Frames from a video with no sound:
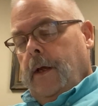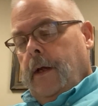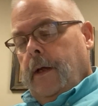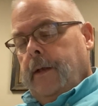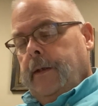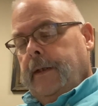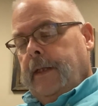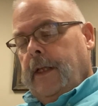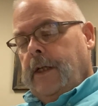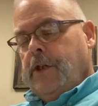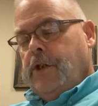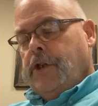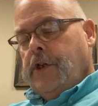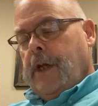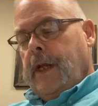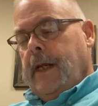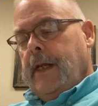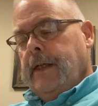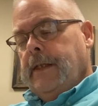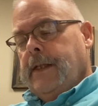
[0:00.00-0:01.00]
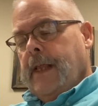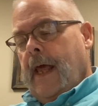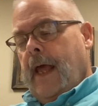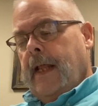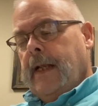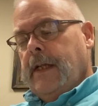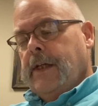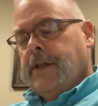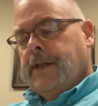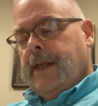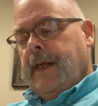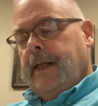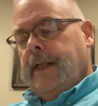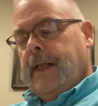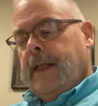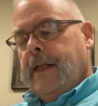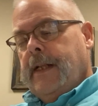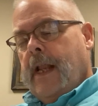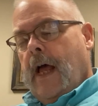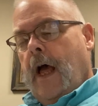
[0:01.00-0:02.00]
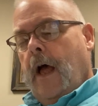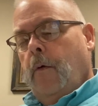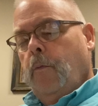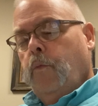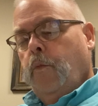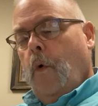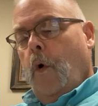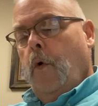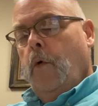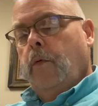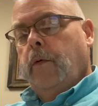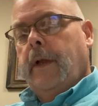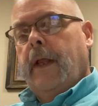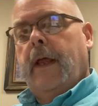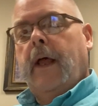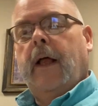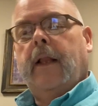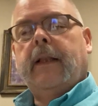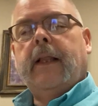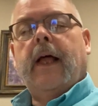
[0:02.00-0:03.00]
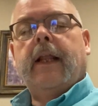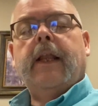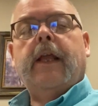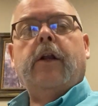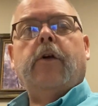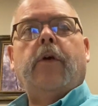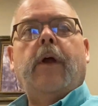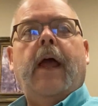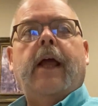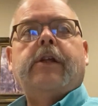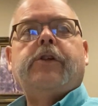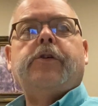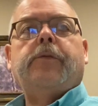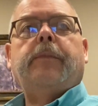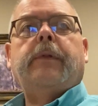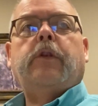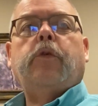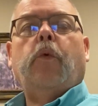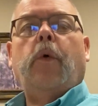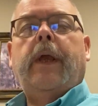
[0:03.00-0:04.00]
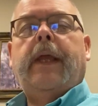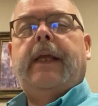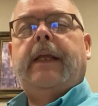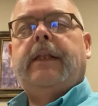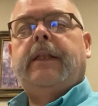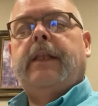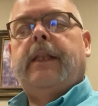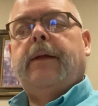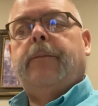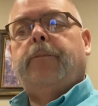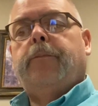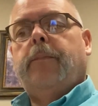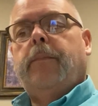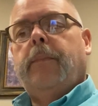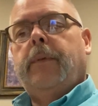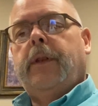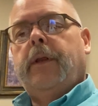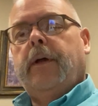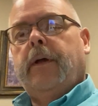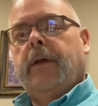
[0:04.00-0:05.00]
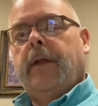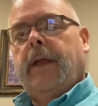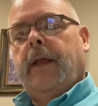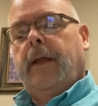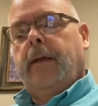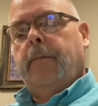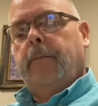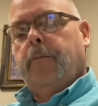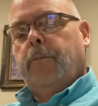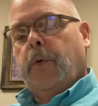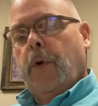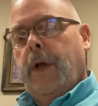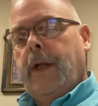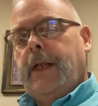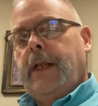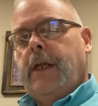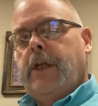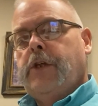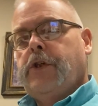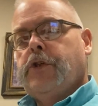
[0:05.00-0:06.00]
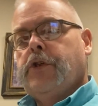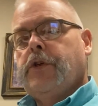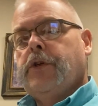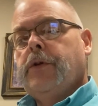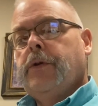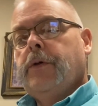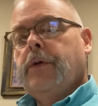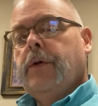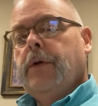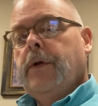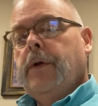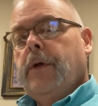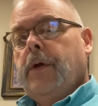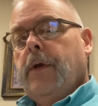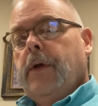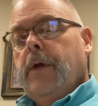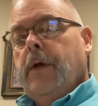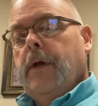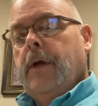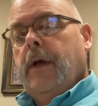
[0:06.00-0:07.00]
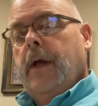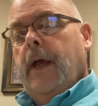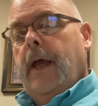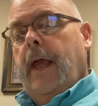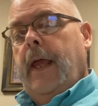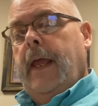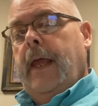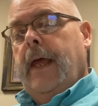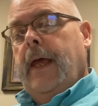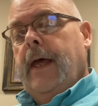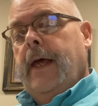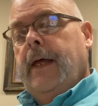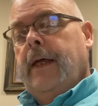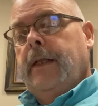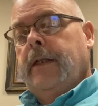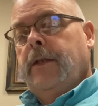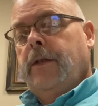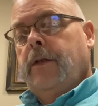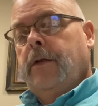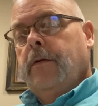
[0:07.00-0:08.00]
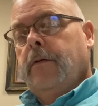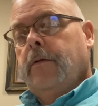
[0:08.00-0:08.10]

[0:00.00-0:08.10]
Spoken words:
the Qing dynasty did not want a lot of interaction between the British and